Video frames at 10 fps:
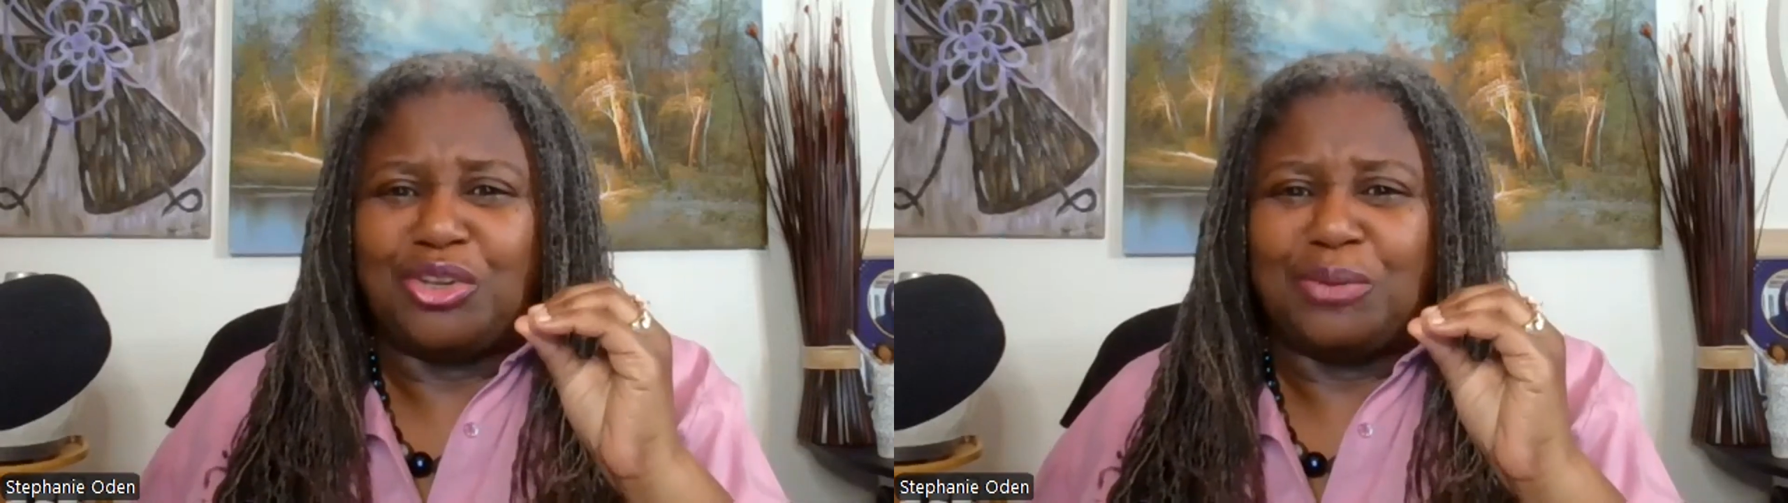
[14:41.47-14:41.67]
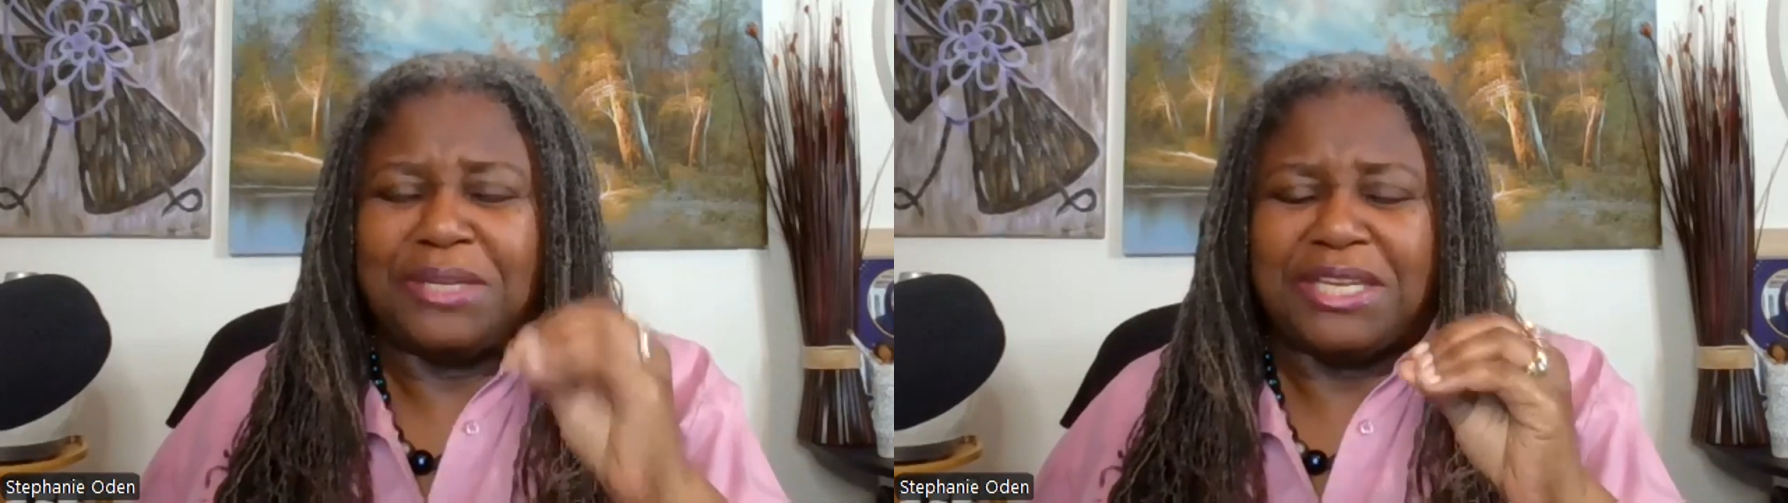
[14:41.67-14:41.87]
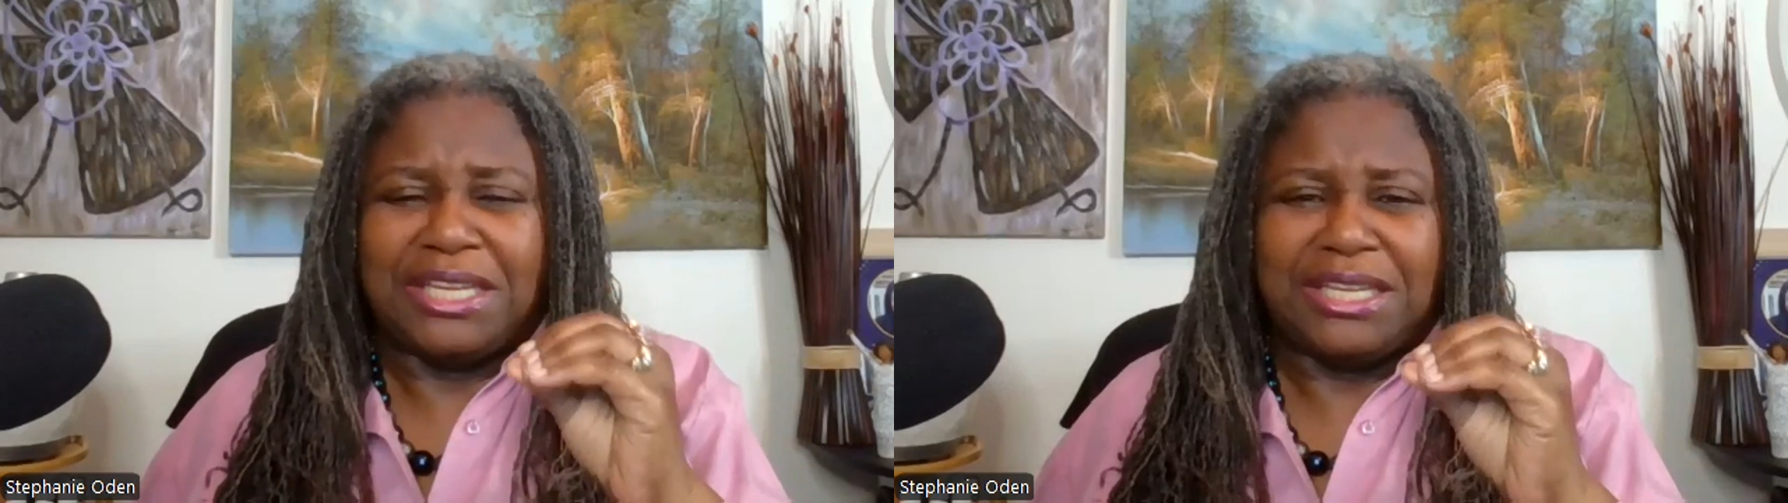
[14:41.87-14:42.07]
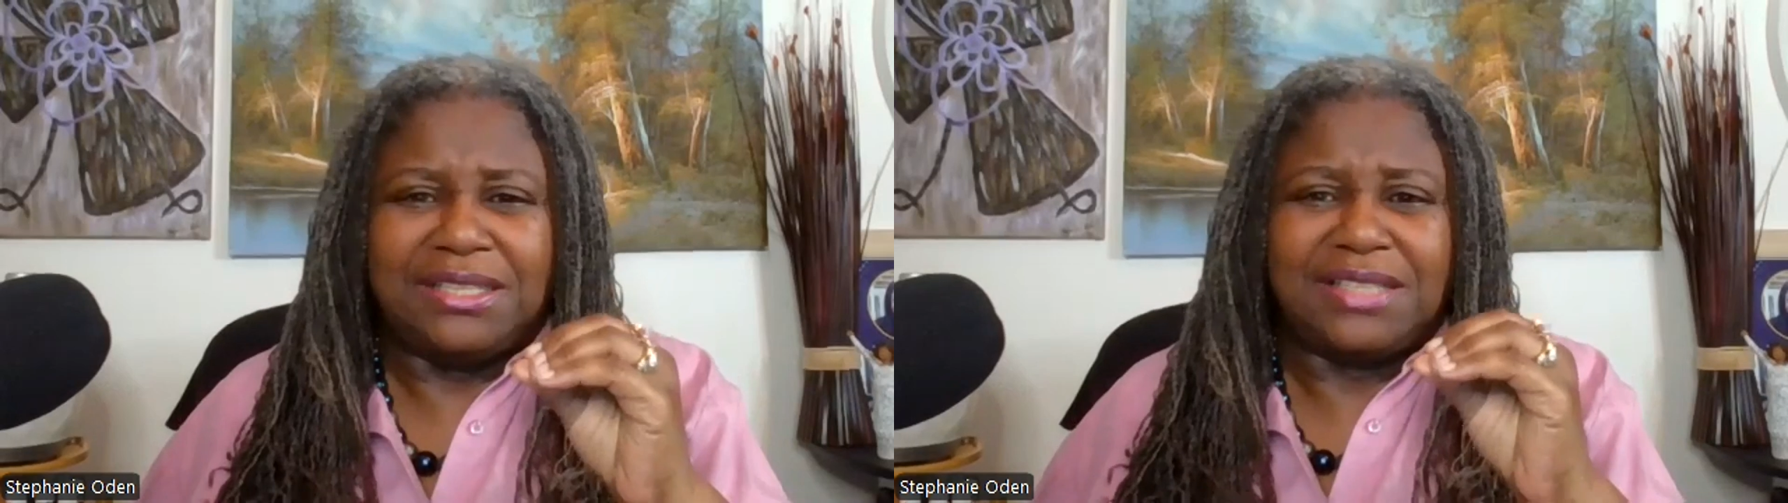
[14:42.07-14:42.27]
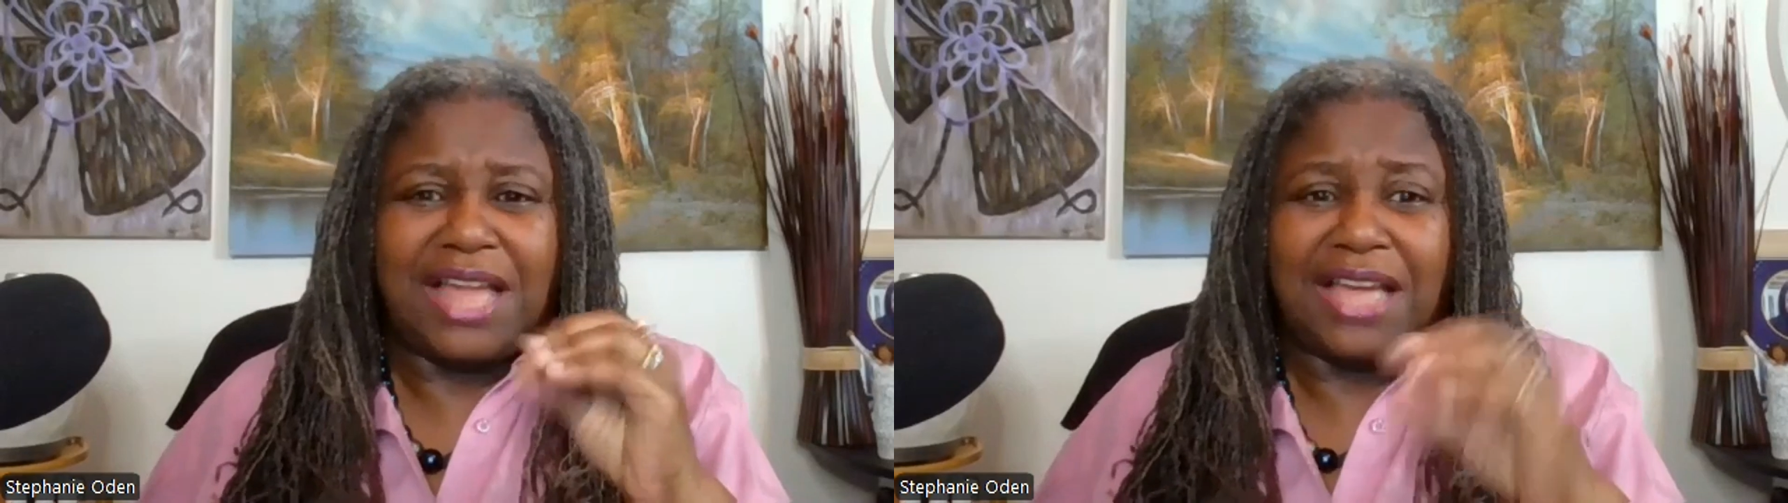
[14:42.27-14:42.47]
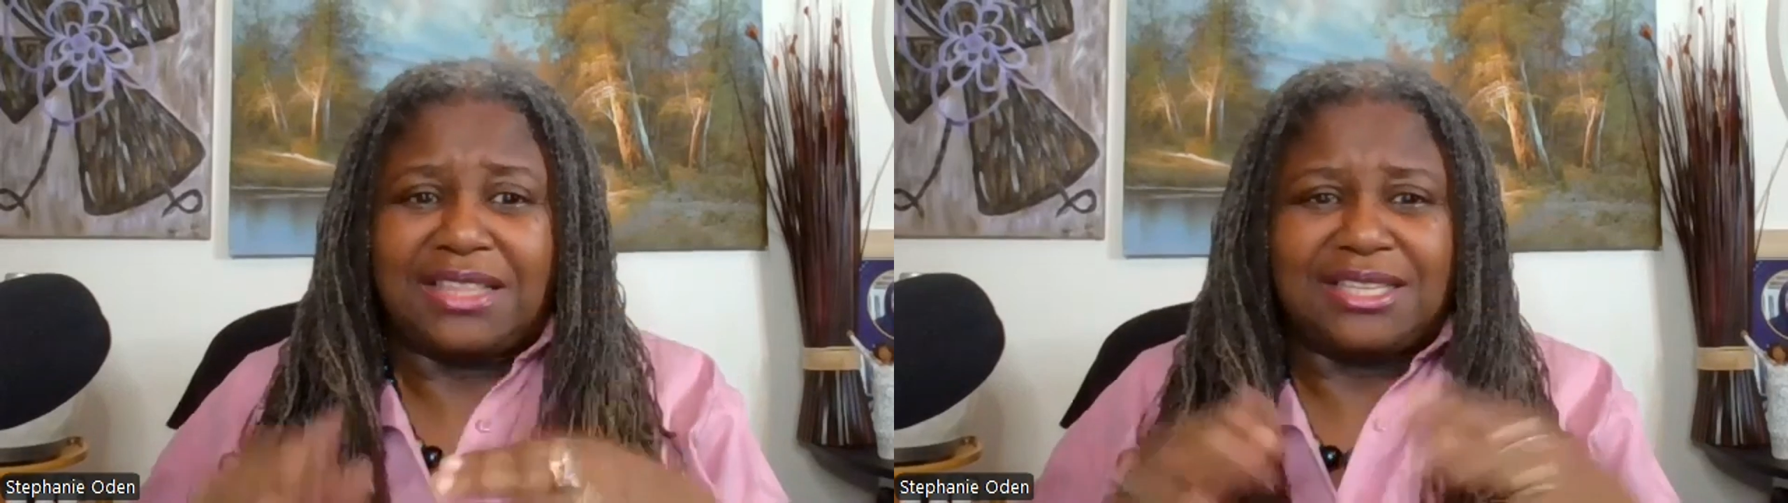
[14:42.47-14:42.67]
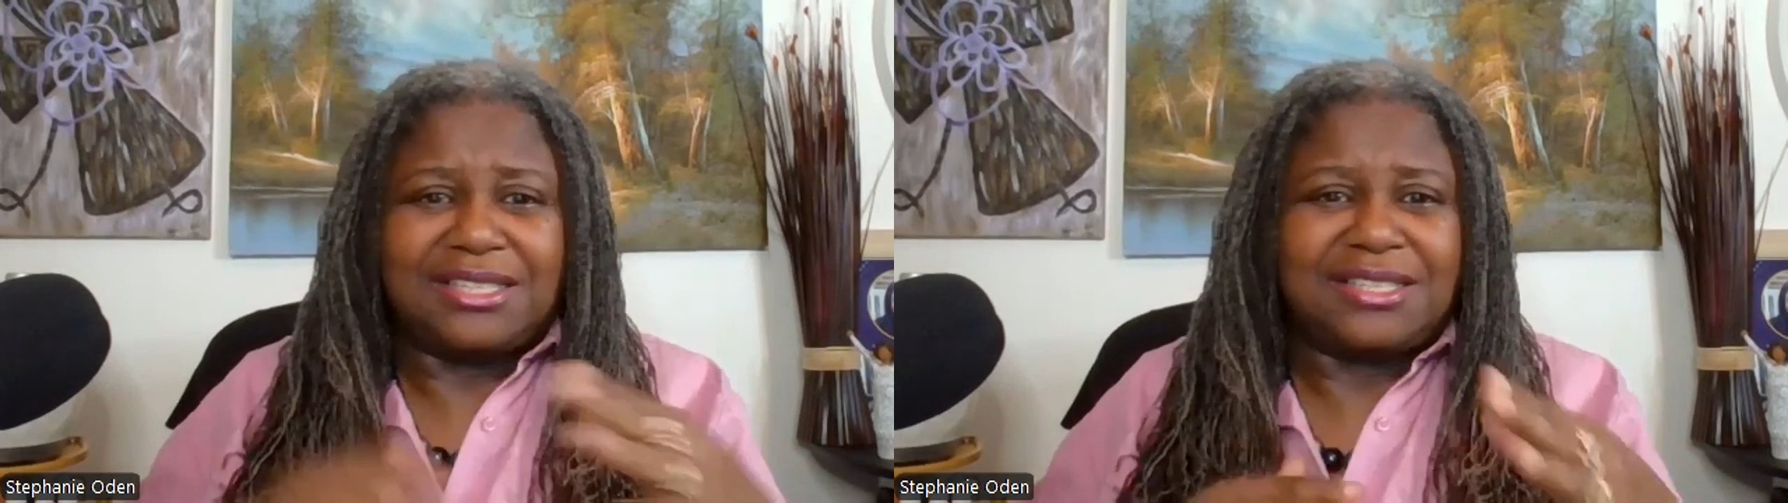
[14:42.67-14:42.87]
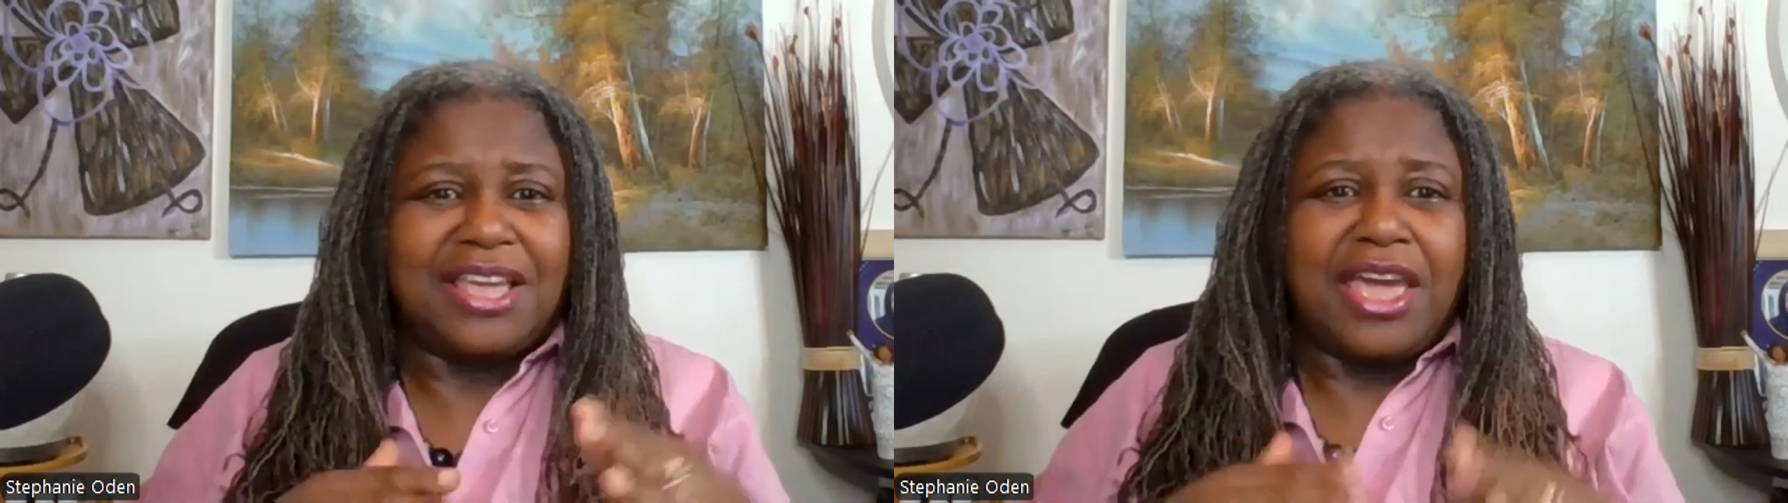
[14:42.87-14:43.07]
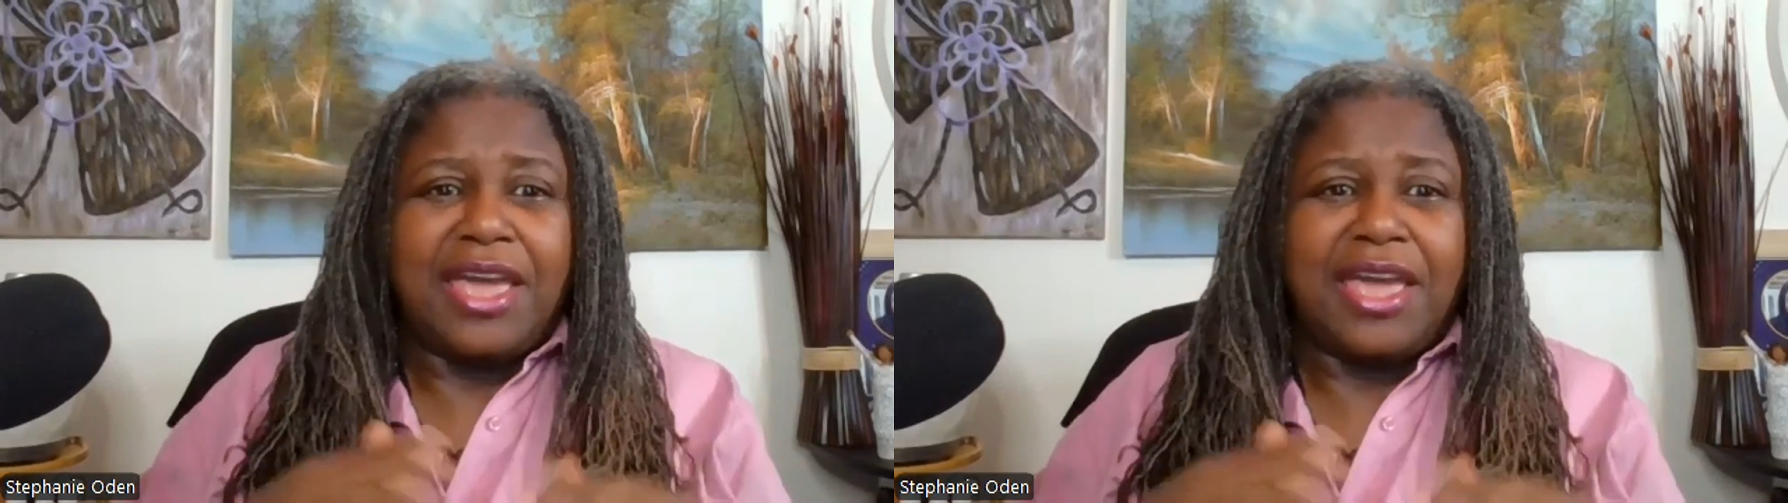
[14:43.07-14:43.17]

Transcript: human needs like this